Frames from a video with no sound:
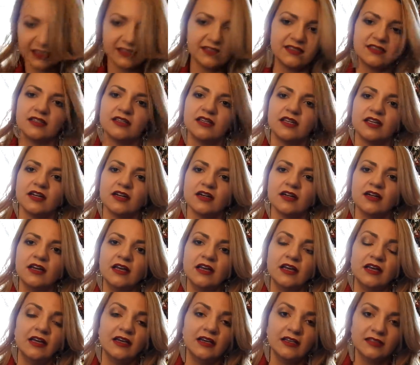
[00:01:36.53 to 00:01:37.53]
next in here?
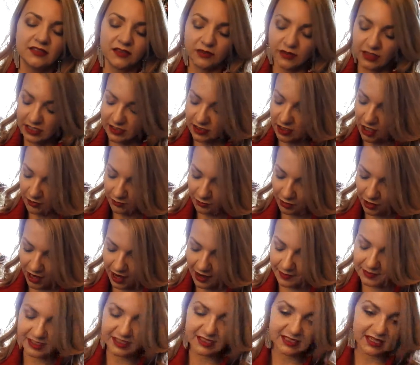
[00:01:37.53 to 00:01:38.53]
So these all
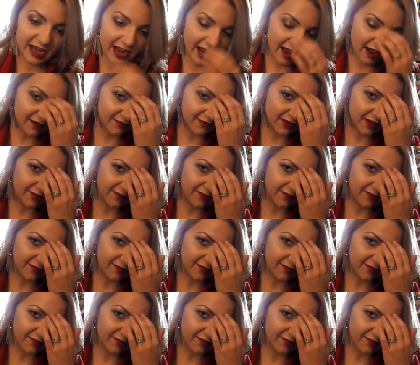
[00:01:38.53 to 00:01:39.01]
promise to have